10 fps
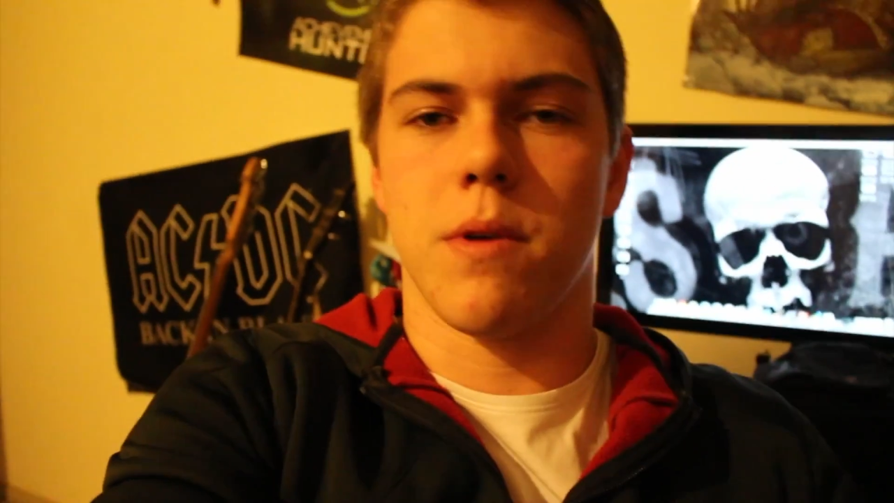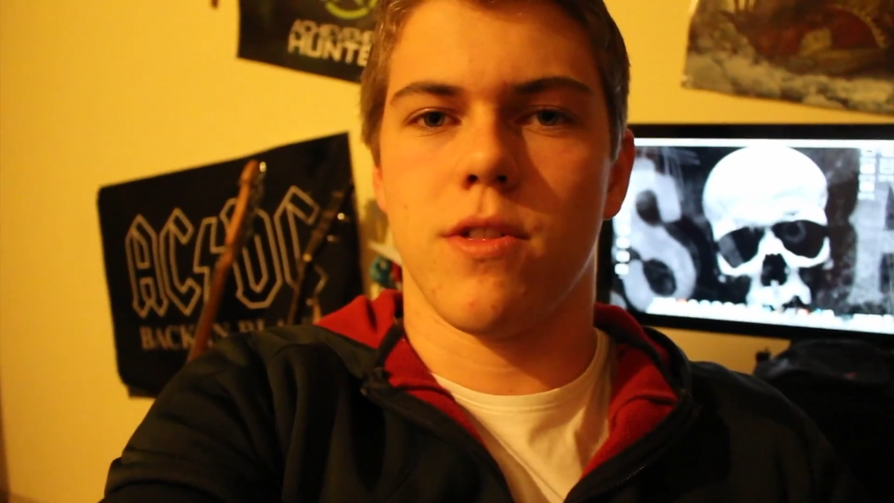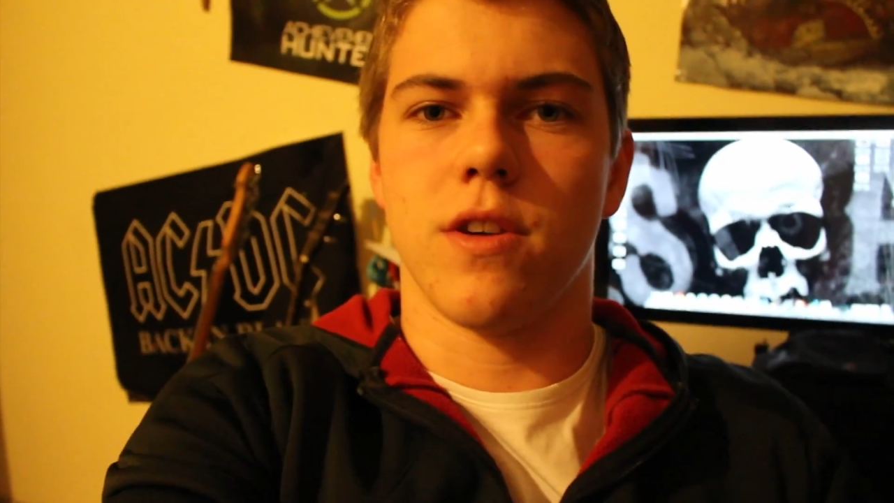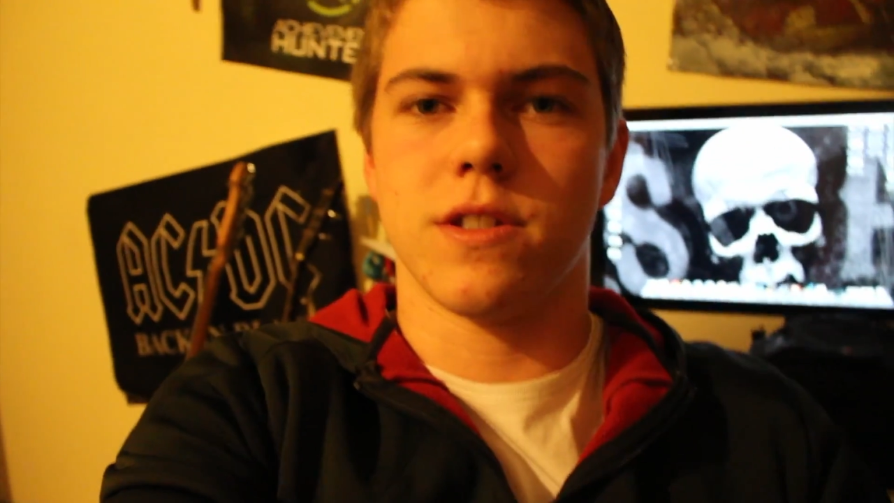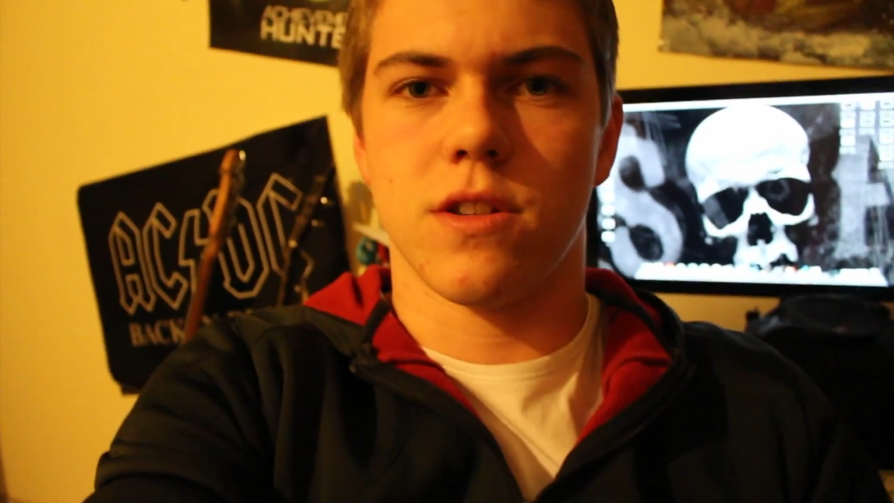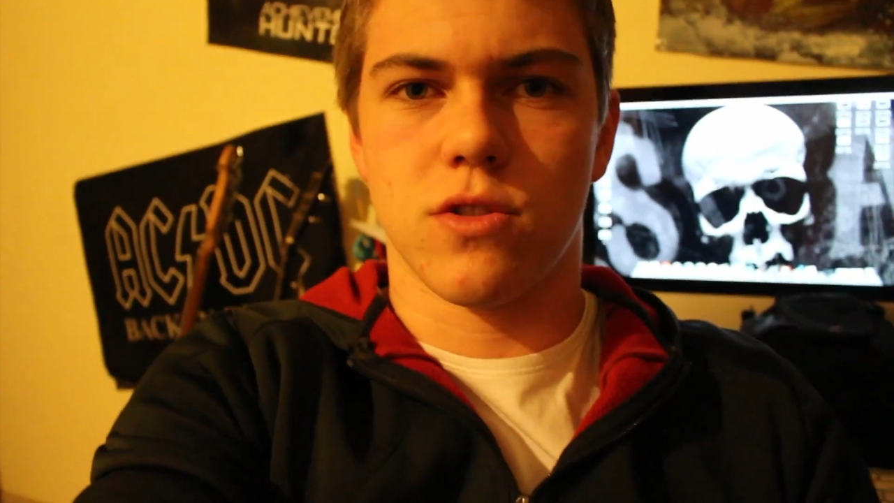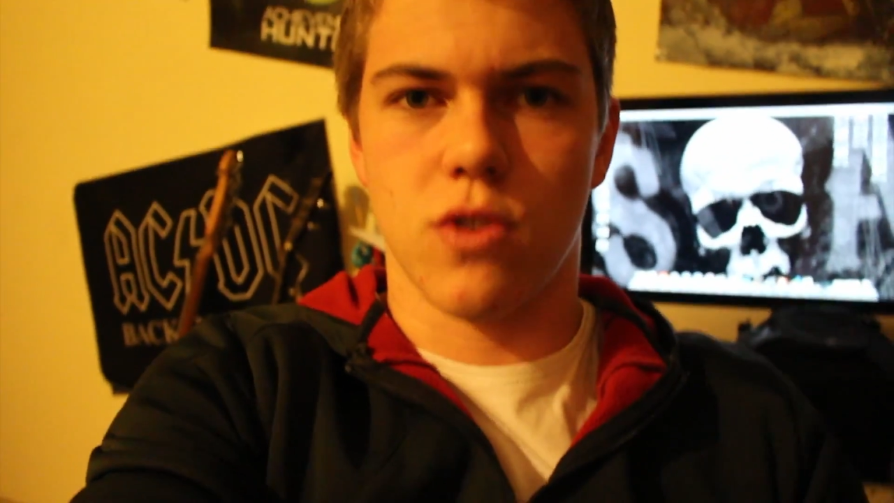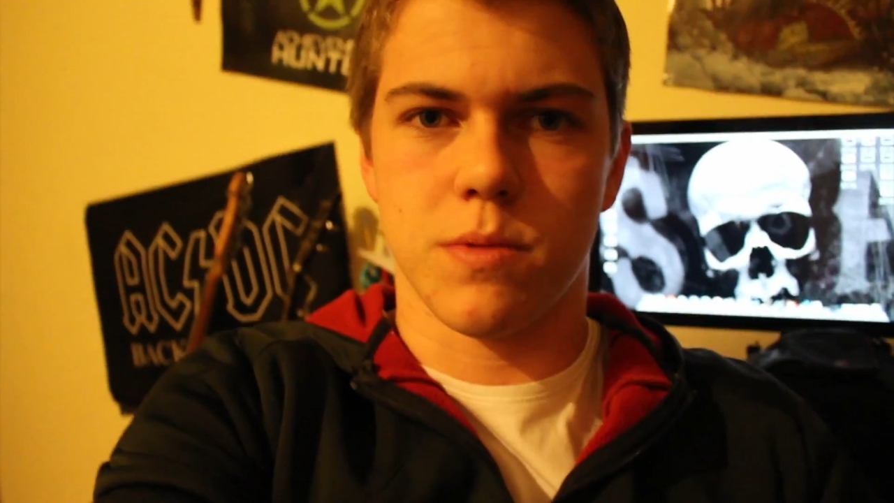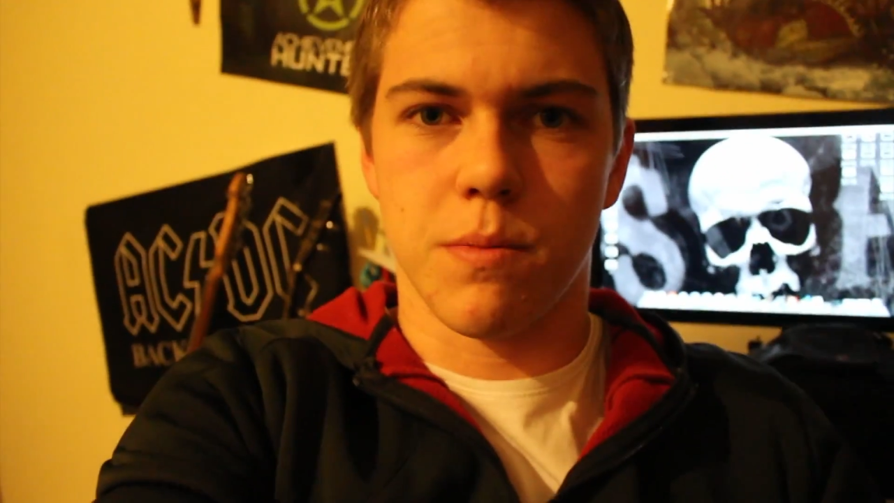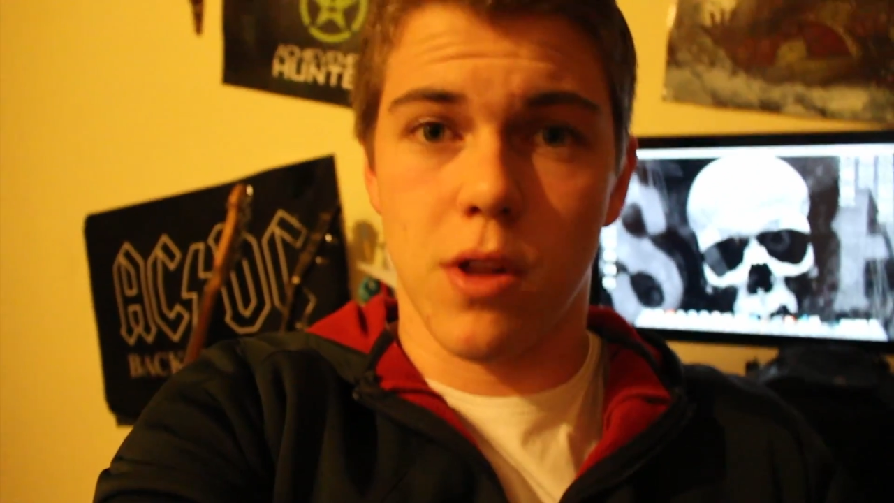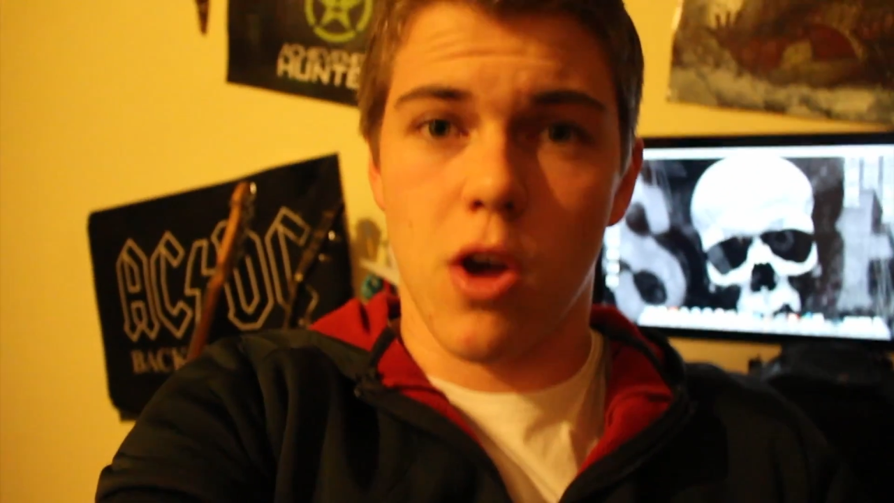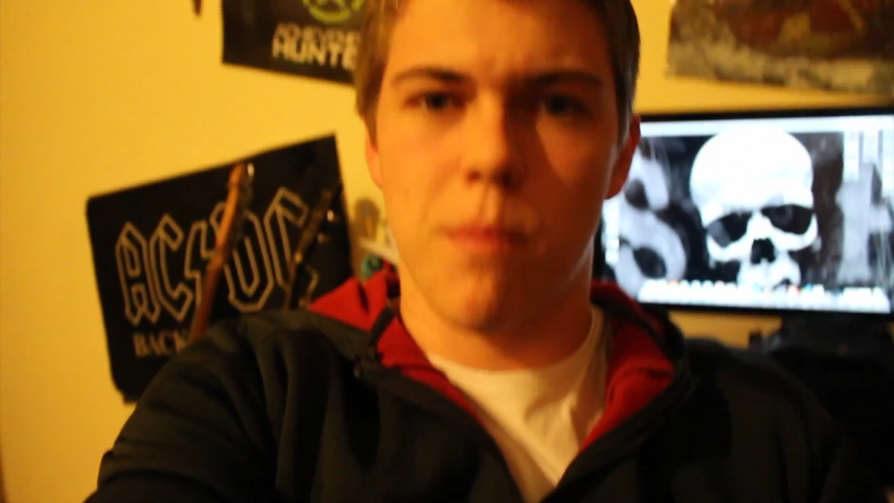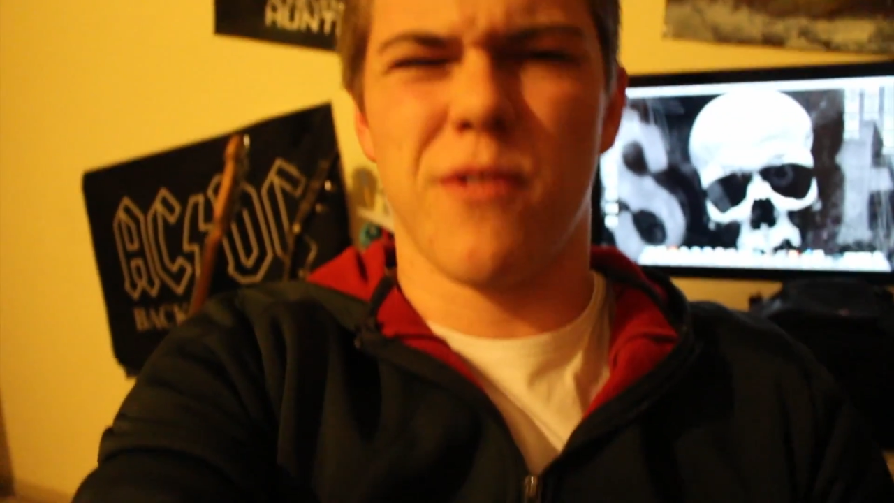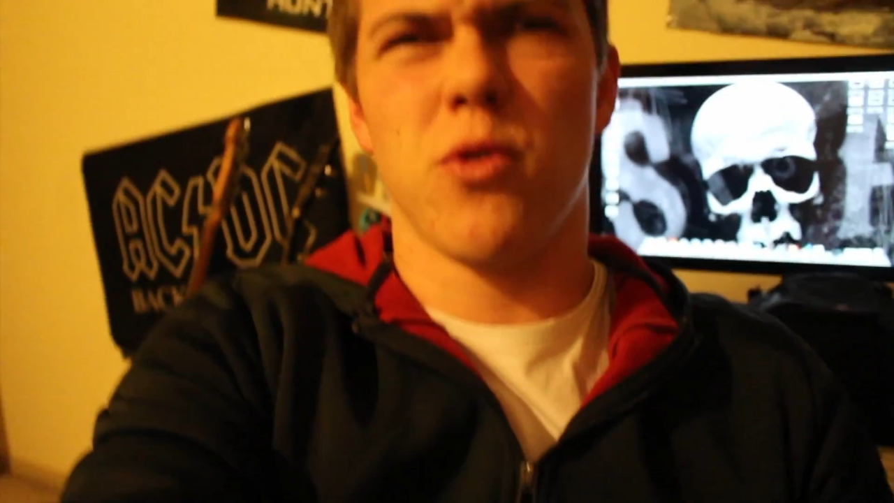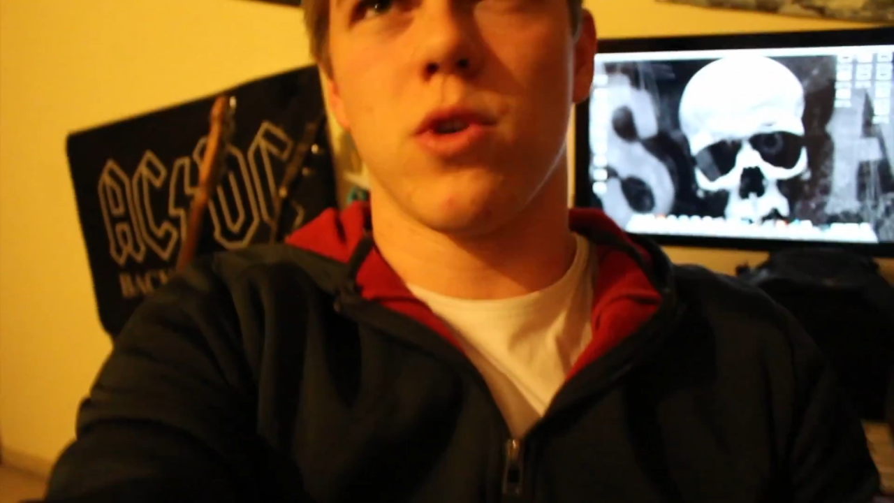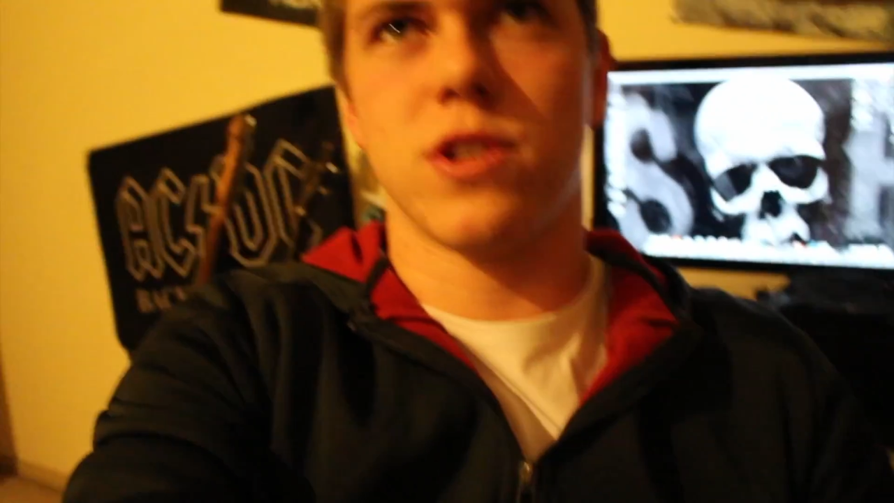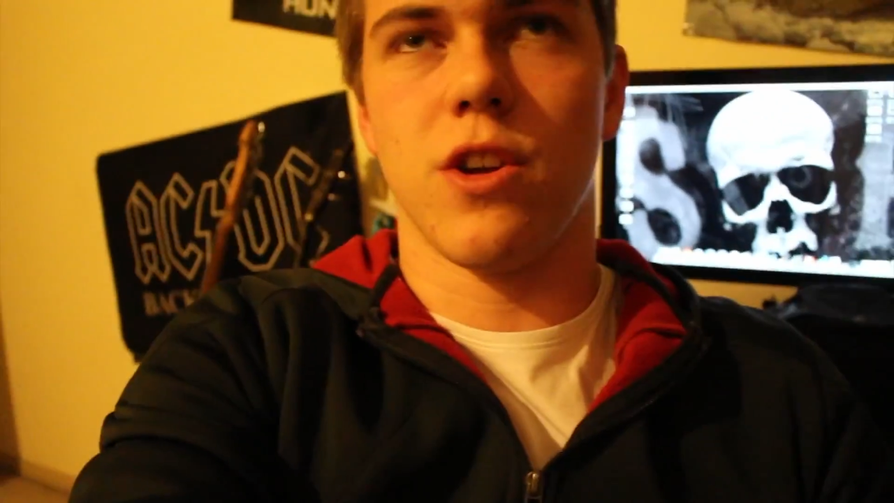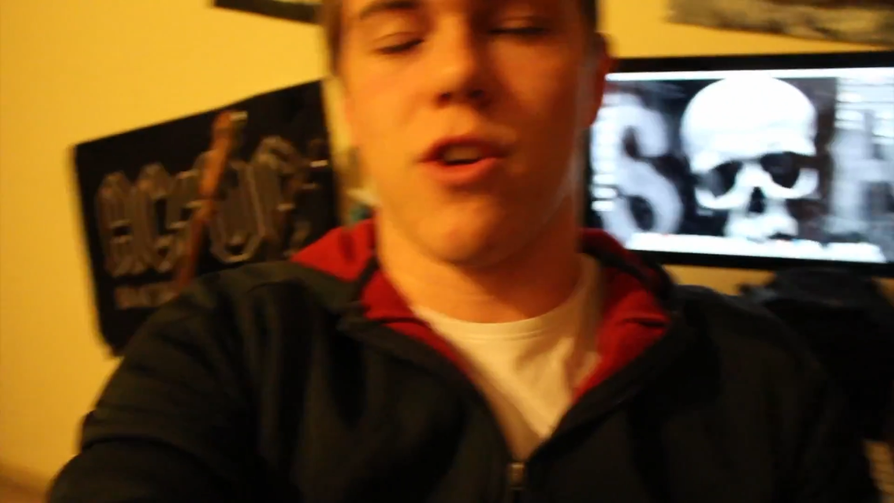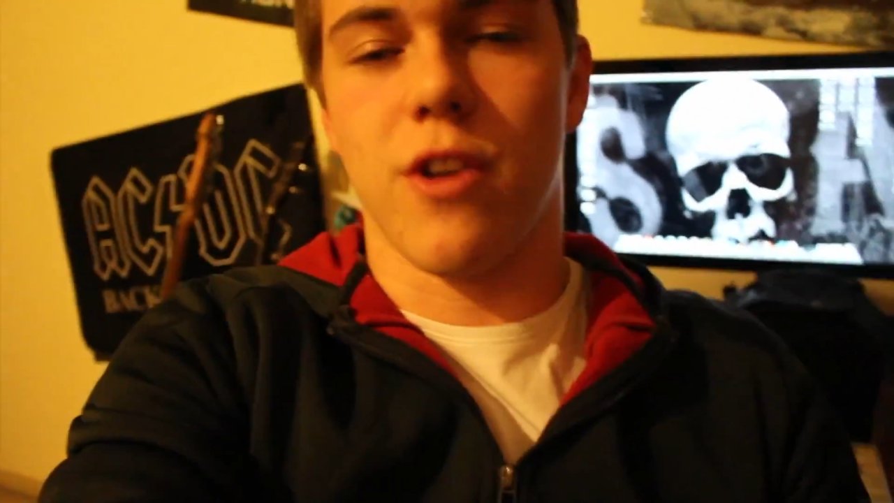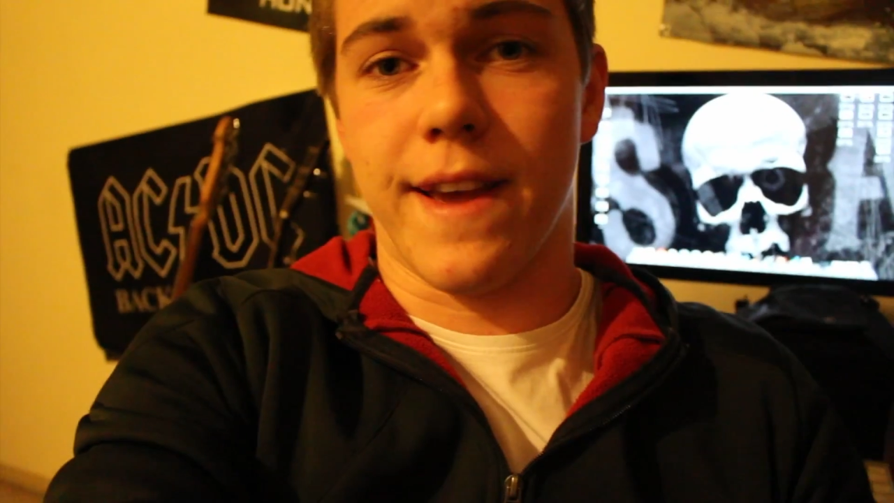both of those in the description below but if you're
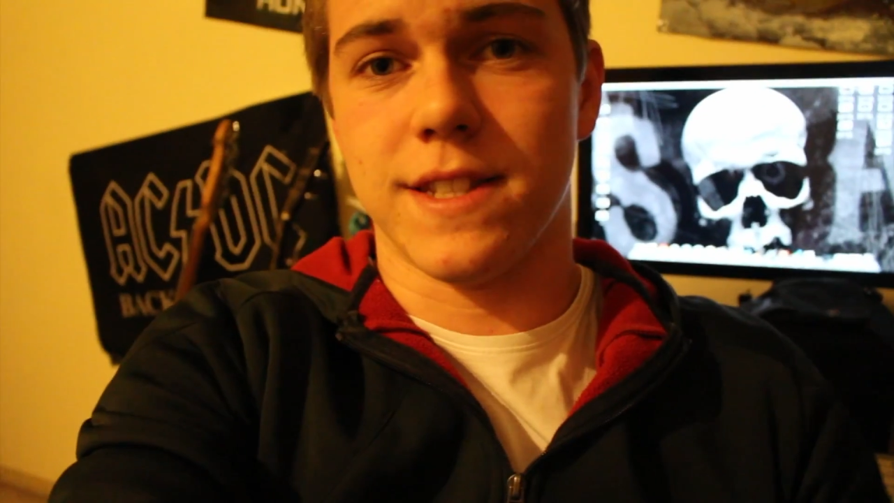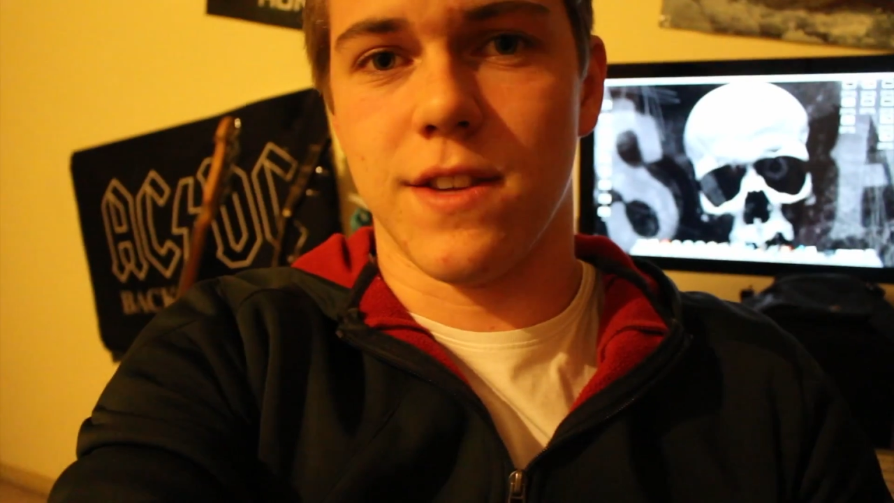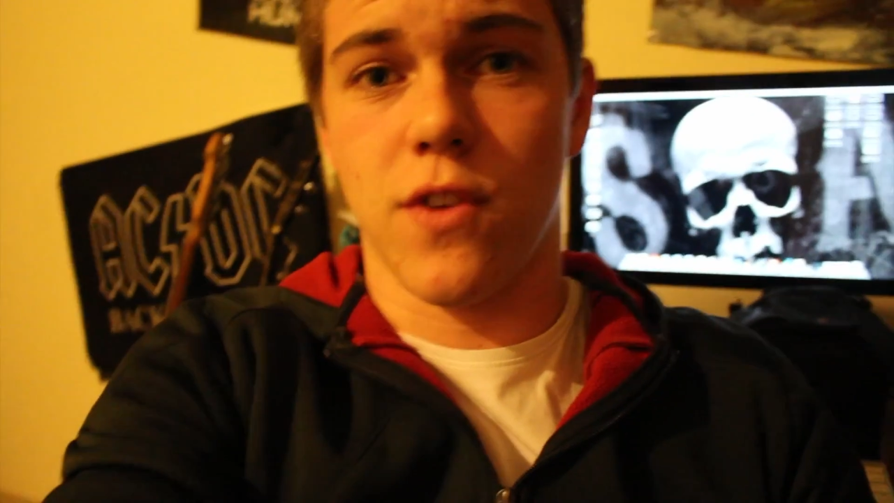watching it on AC